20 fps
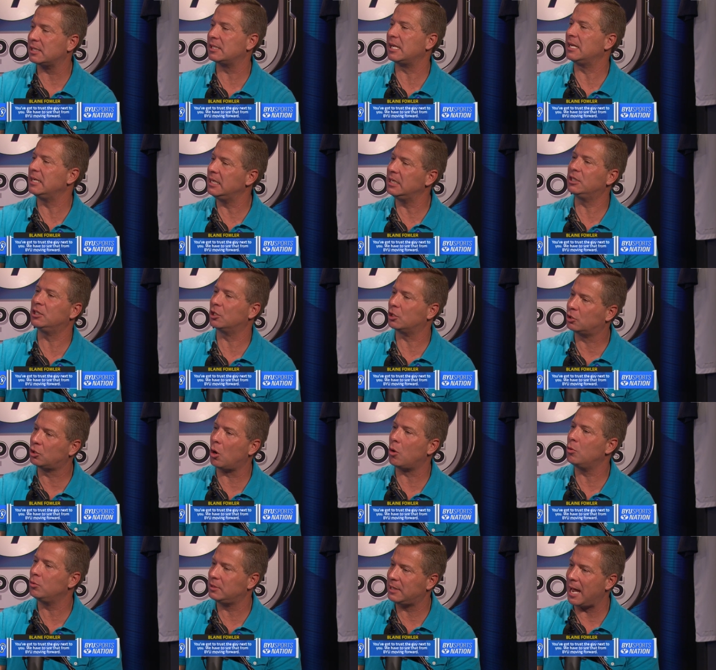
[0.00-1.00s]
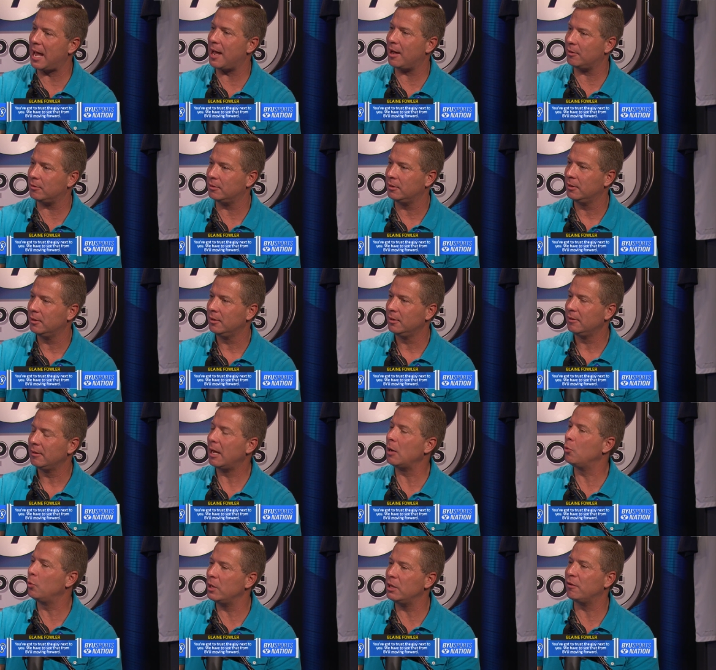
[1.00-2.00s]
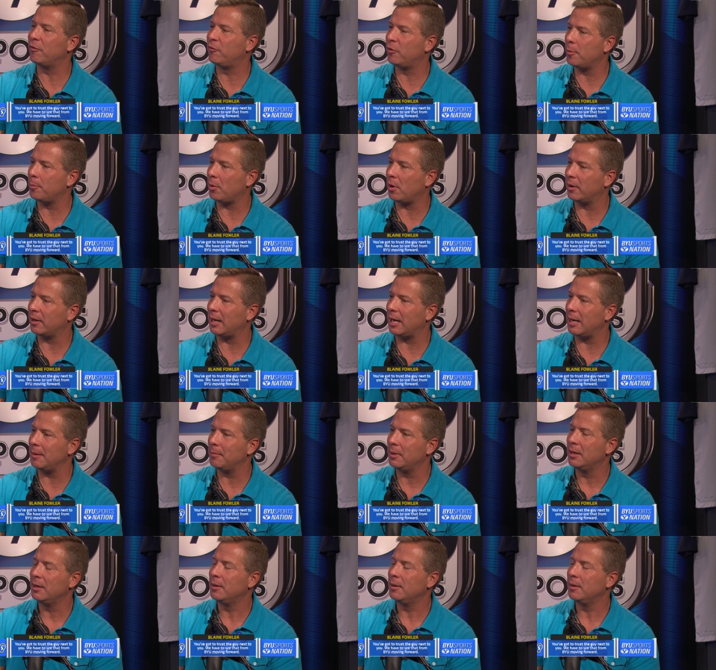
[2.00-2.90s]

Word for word: They needed to go down and win the football game.